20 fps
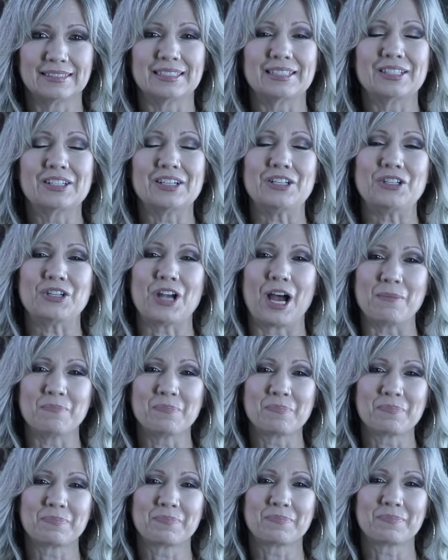Good job.
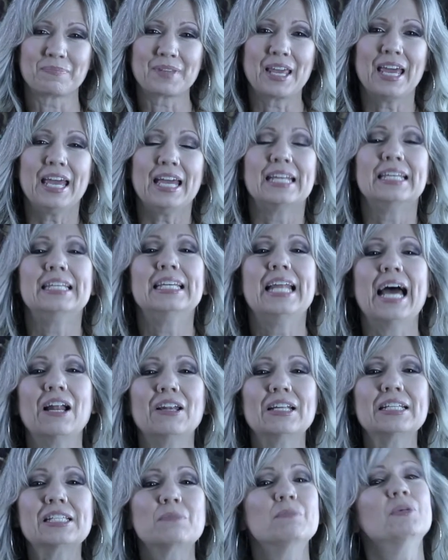Now
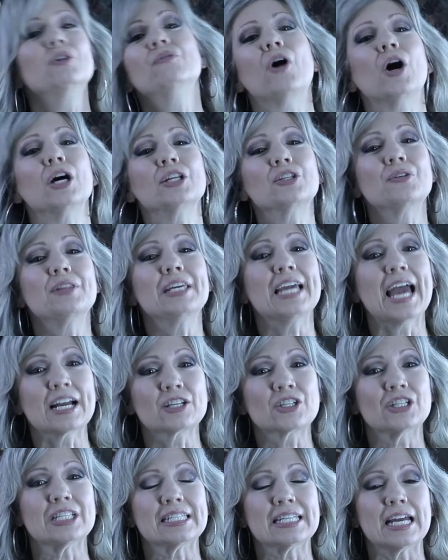let's move on to the
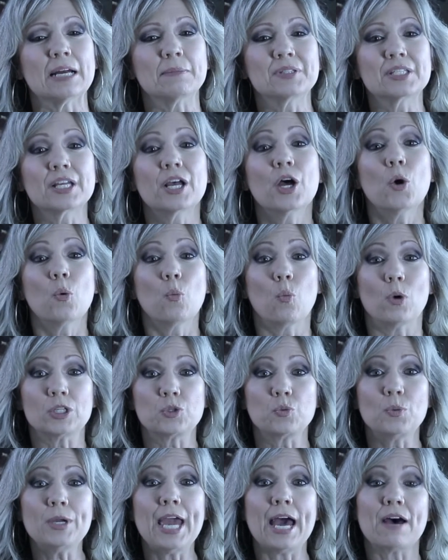action steps.
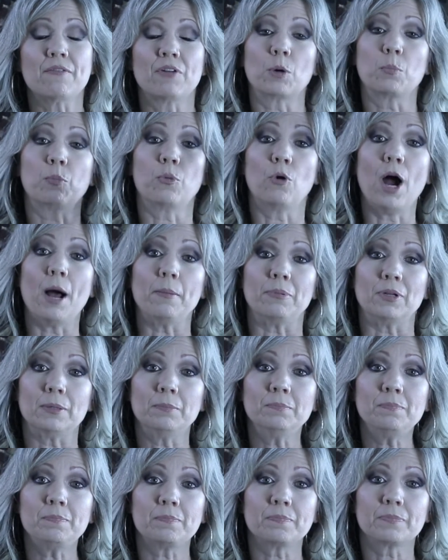Once we have our
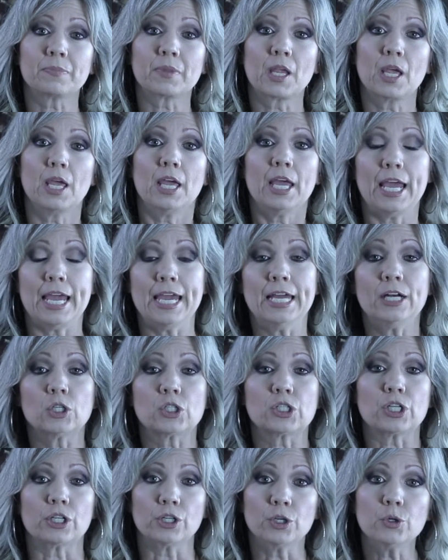problem and our
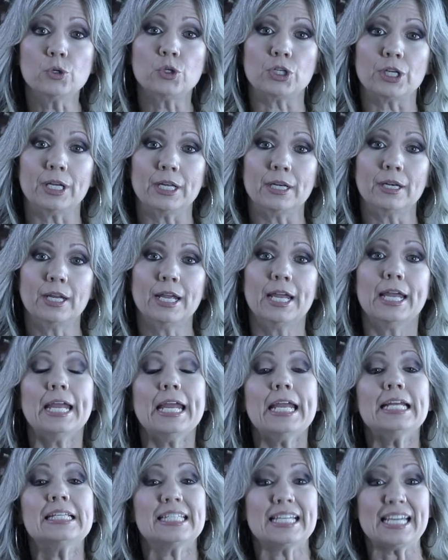solution,
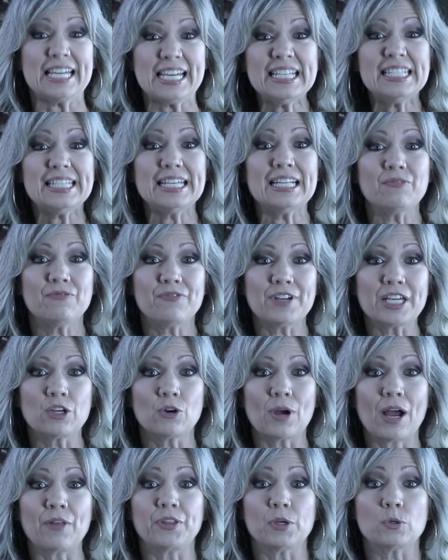it's easy to
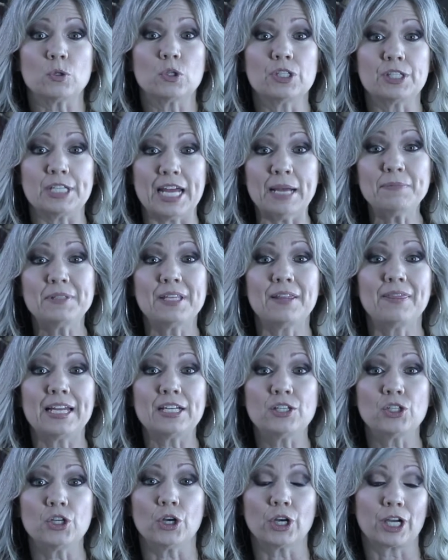figure out those steps that
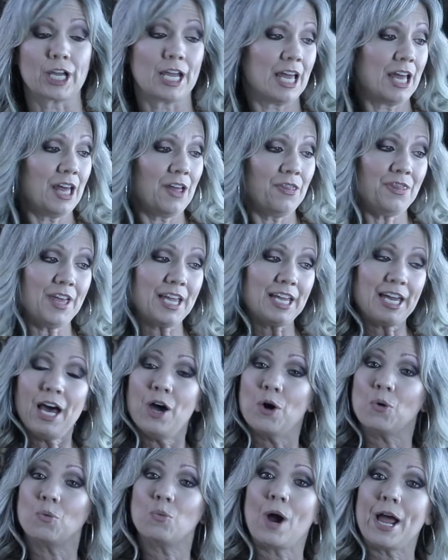they took that
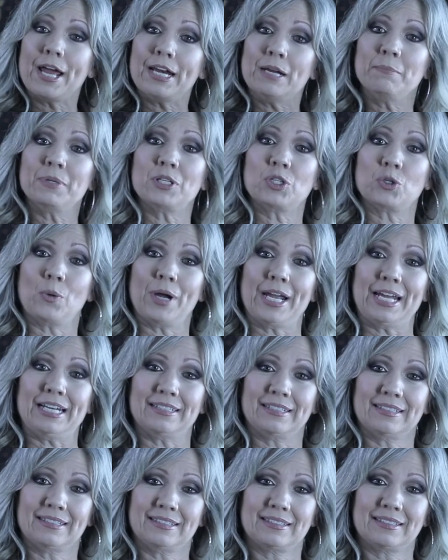go right in between.
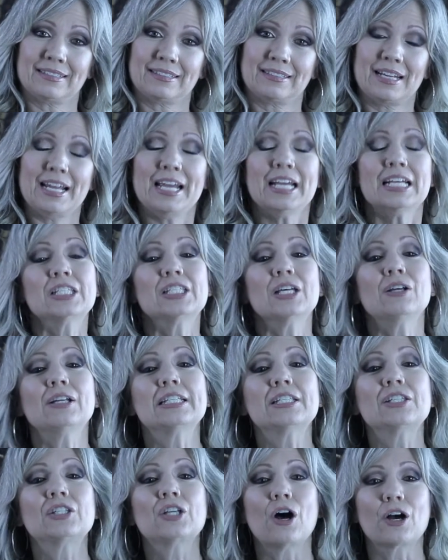So
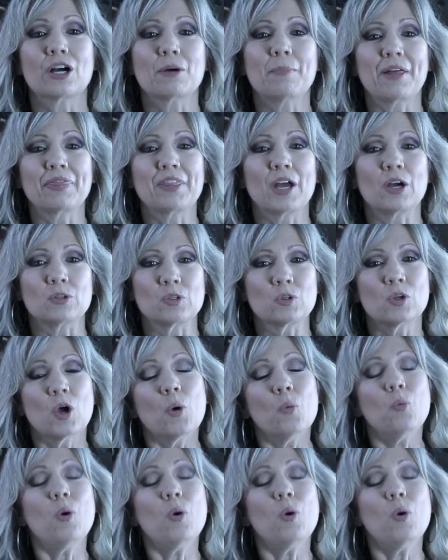let's talk about those.